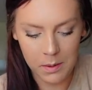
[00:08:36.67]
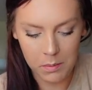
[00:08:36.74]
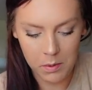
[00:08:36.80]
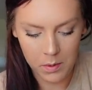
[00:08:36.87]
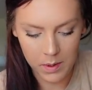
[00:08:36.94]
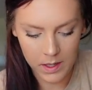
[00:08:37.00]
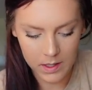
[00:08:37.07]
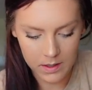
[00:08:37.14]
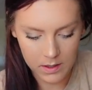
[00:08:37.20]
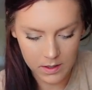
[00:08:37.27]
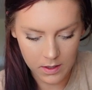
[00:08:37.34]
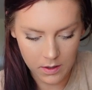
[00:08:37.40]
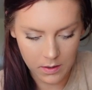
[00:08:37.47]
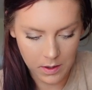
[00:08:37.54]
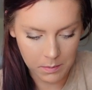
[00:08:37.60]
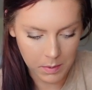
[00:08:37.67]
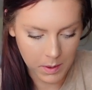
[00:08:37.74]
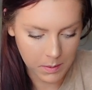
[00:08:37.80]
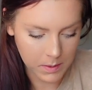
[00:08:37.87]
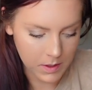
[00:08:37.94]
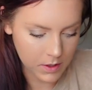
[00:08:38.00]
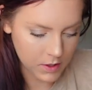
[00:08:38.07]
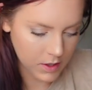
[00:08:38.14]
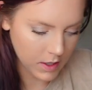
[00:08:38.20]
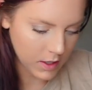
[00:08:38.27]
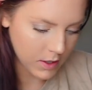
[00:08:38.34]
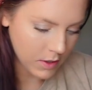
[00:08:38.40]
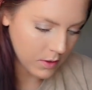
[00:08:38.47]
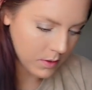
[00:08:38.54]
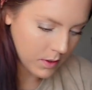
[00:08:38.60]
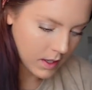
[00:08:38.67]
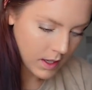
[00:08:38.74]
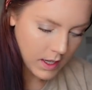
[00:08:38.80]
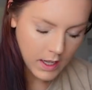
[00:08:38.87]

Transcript: a point, so I'm probably just gonna do